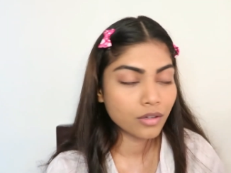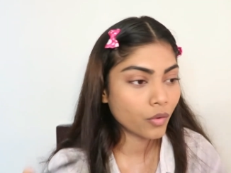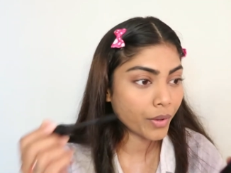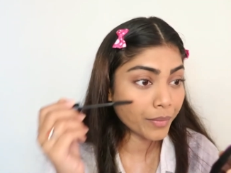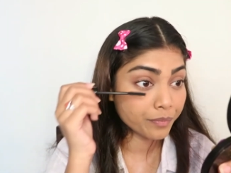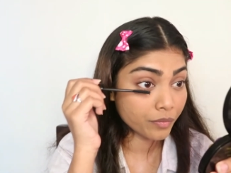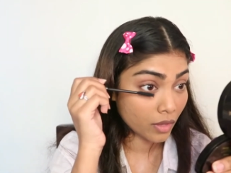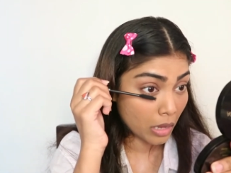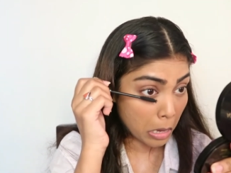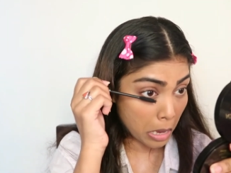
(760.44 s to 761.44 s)
Okay,
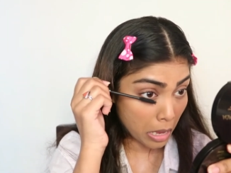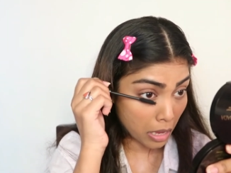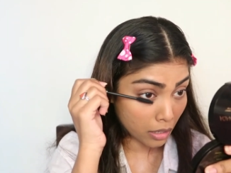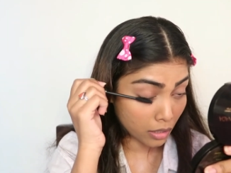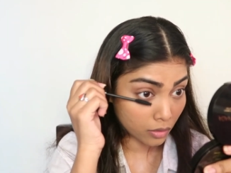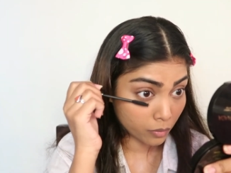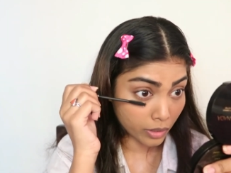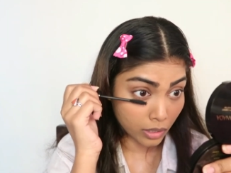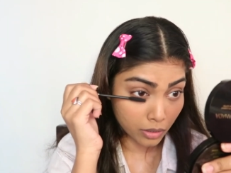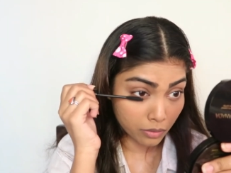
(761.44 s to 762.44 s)
and I'll
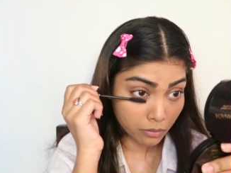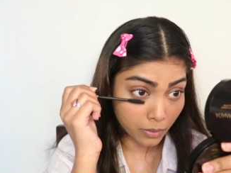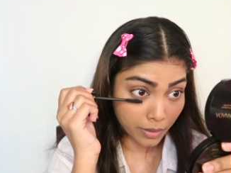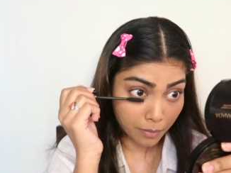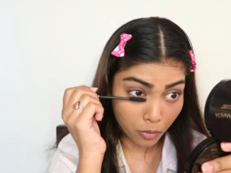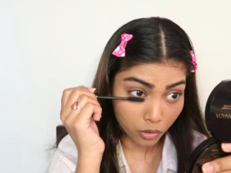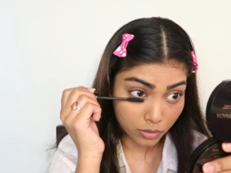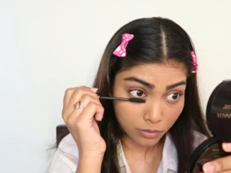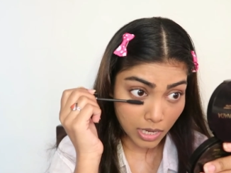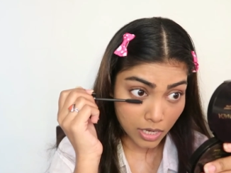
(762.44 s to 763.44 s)
quickly do my
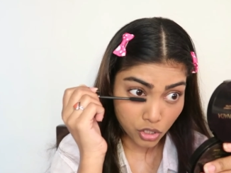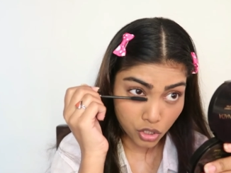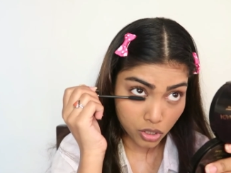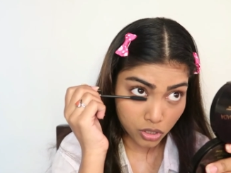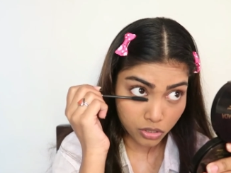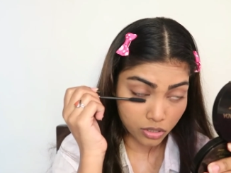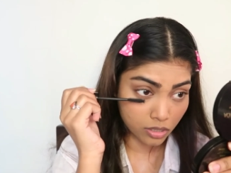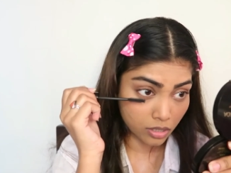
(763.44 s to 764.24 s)
bottom lash.